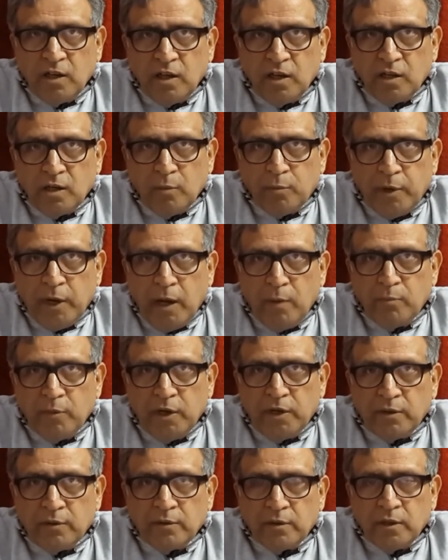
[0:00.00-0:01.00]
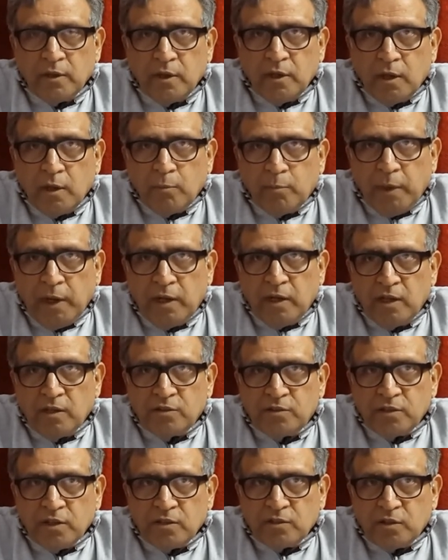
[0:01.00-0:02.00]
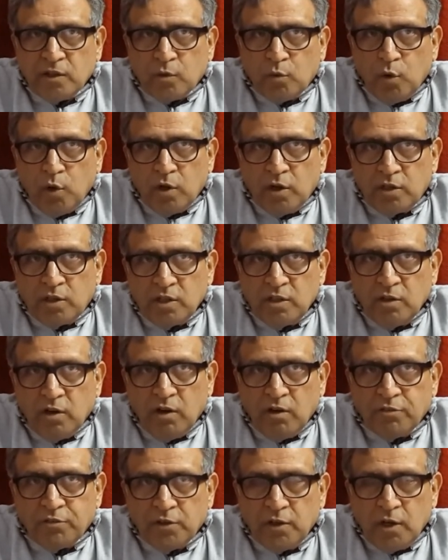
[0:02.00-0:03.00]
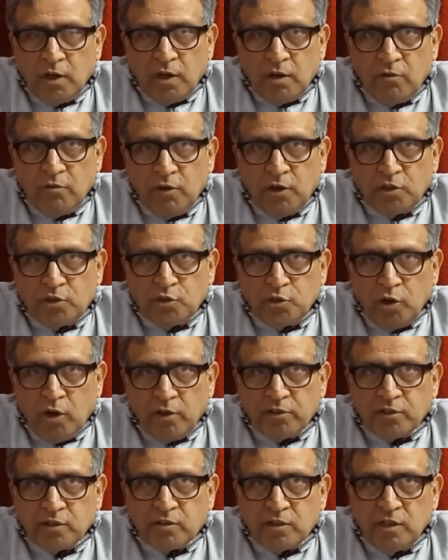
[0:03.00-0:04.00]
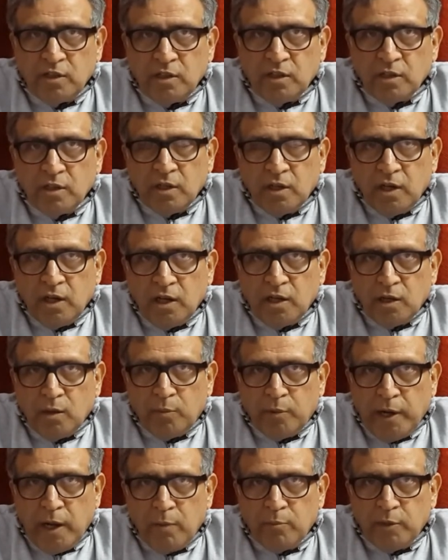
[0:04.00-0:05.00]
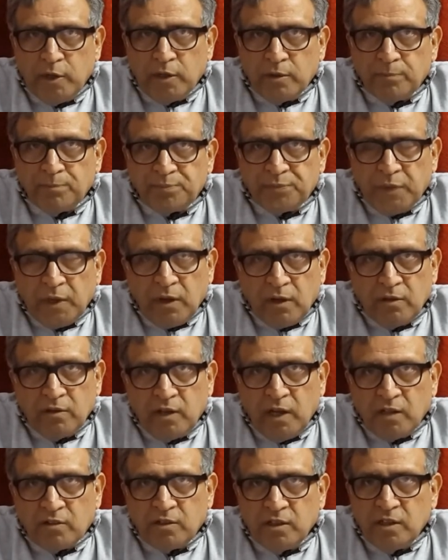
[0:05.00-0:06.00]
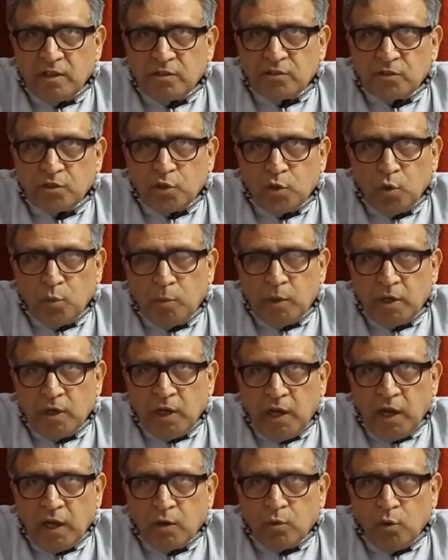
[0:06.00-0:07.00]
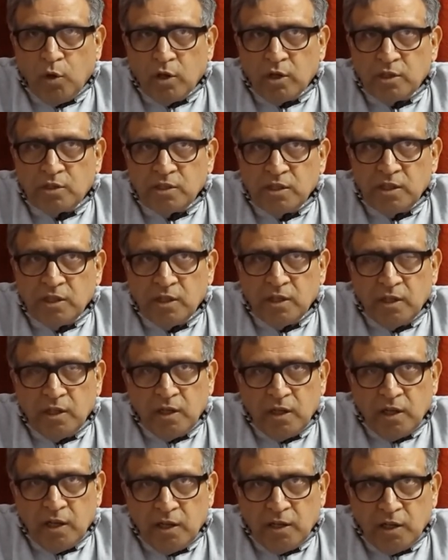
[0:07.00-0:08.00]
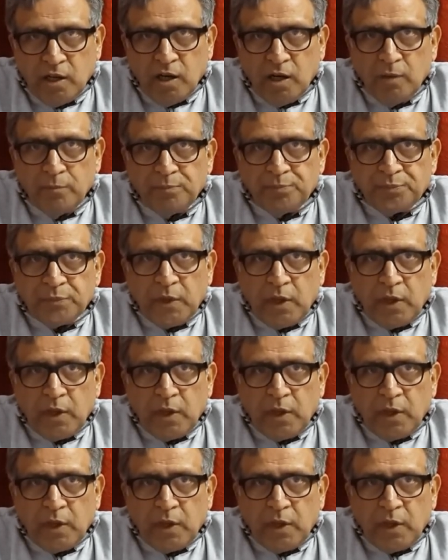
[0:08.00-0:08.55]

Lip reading: in a Brahmin. Penance is the quality of virtuosity in a Brahmin. Death is human-like quality in a